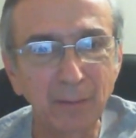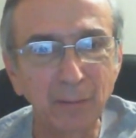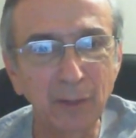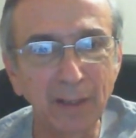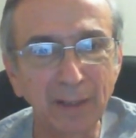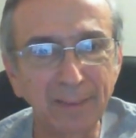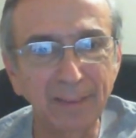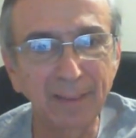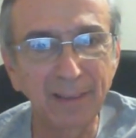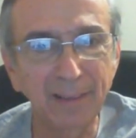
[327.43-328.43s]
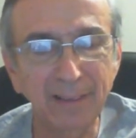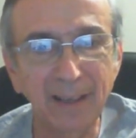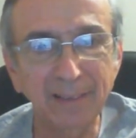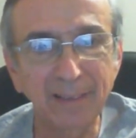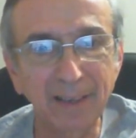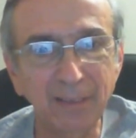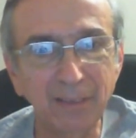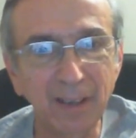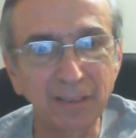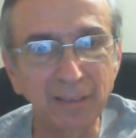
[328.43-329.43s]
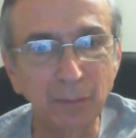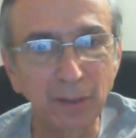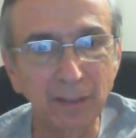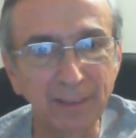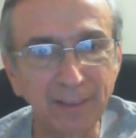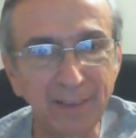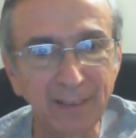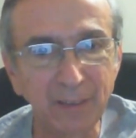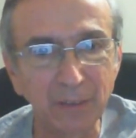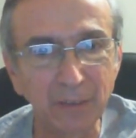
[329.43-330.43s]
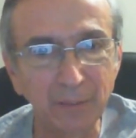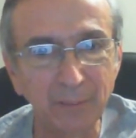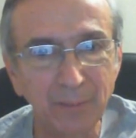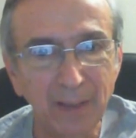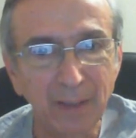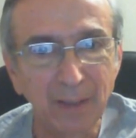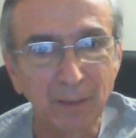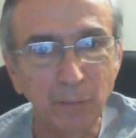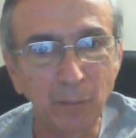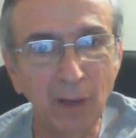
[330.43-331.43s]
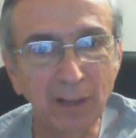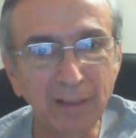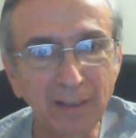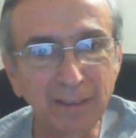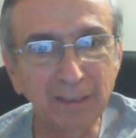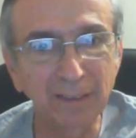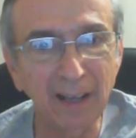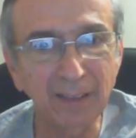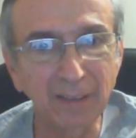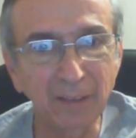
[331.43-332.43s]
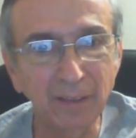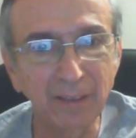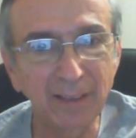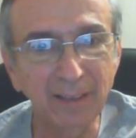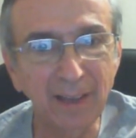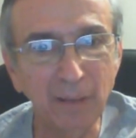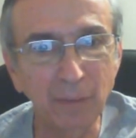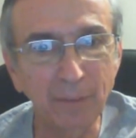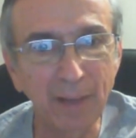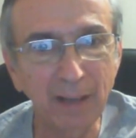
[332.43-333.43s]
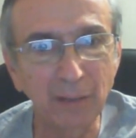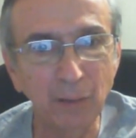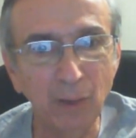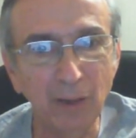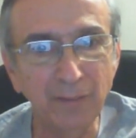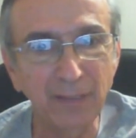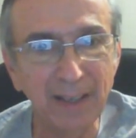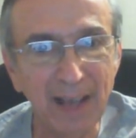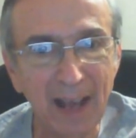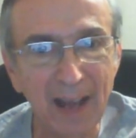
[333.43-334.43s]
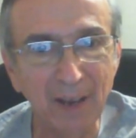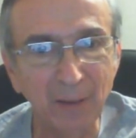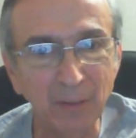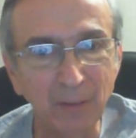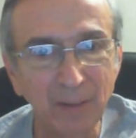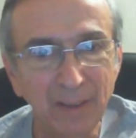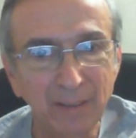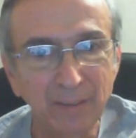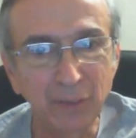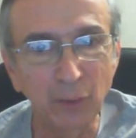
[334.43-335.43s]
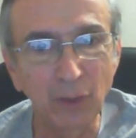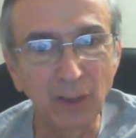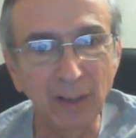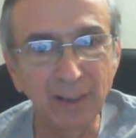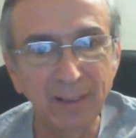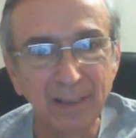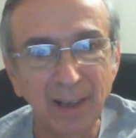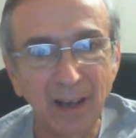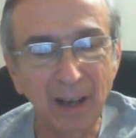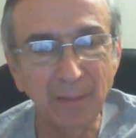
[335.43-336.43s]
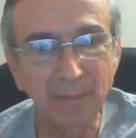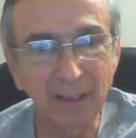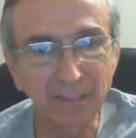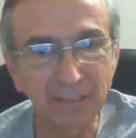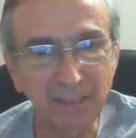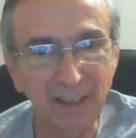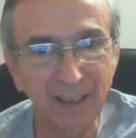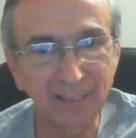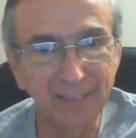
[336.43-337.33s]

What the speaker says: that Janssen will continue, what is the likelihood that they will make an offer now for imetelstat?